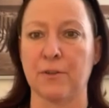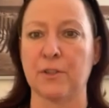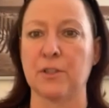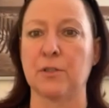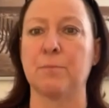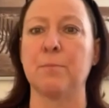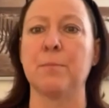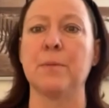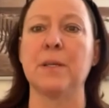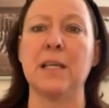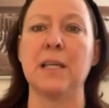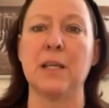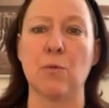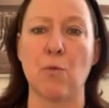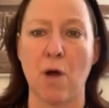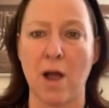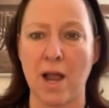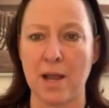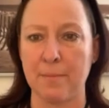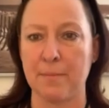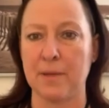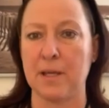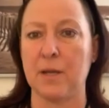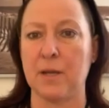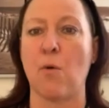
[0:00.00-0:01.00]
It's me.
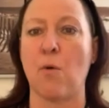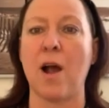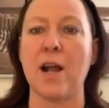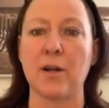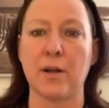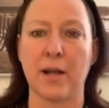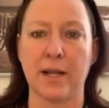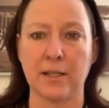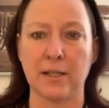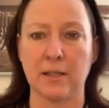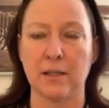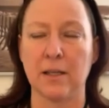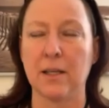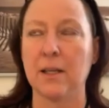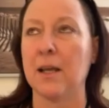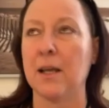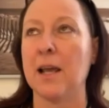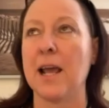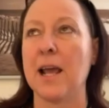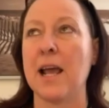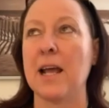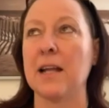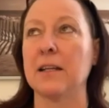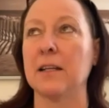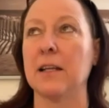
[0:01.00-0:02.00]
Why me? Why did I?
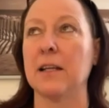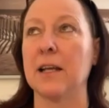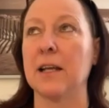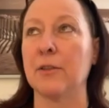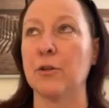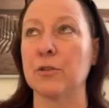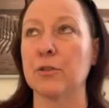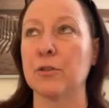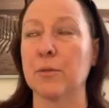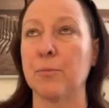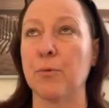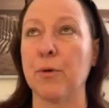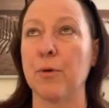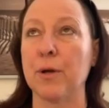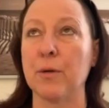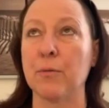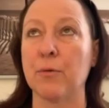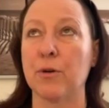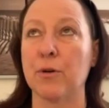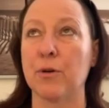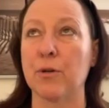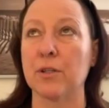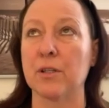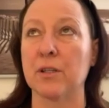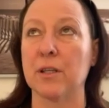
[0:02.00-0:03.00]
And there's a point
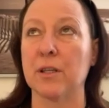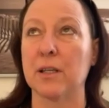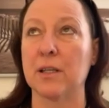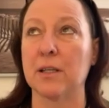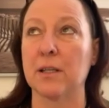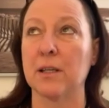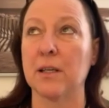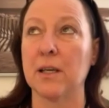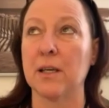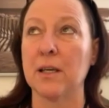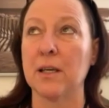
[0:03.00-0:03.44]
where, like,